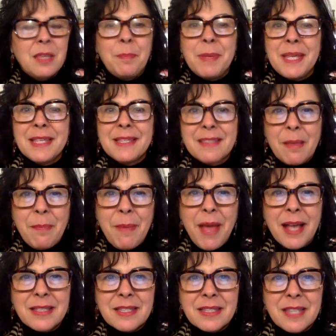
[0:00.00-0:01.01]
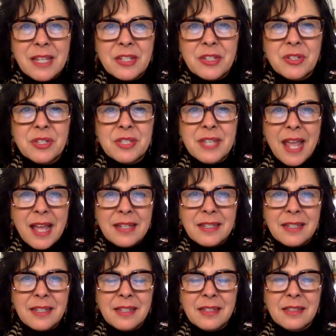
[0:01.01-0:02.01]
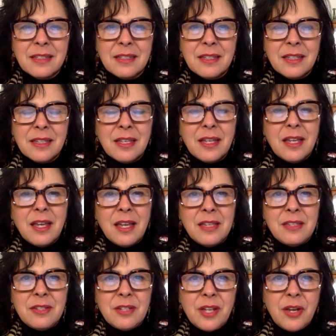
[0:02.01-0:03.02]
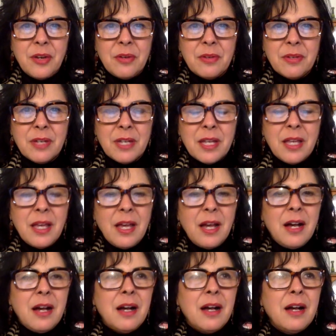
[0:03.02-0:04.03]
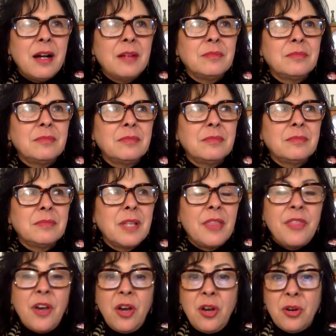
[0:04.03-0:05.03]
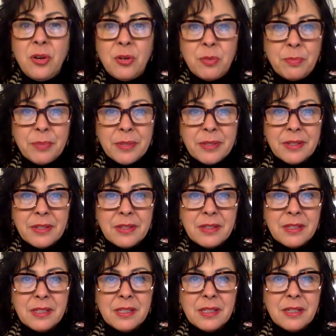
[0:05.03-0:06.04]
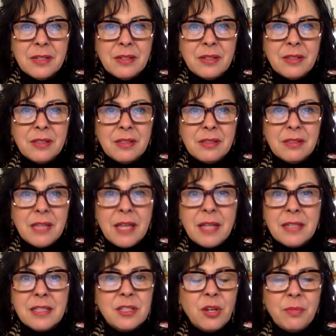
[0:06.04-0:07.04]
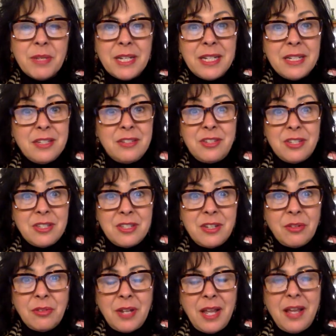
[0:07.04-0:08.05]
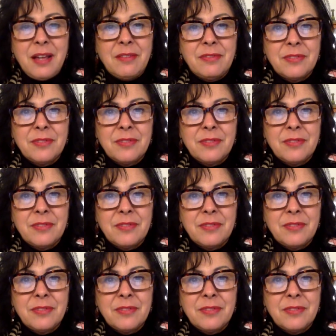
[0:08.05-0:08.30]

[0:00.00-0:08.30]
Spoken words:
peace that passes understanding, you know, the hope that so many just don't have.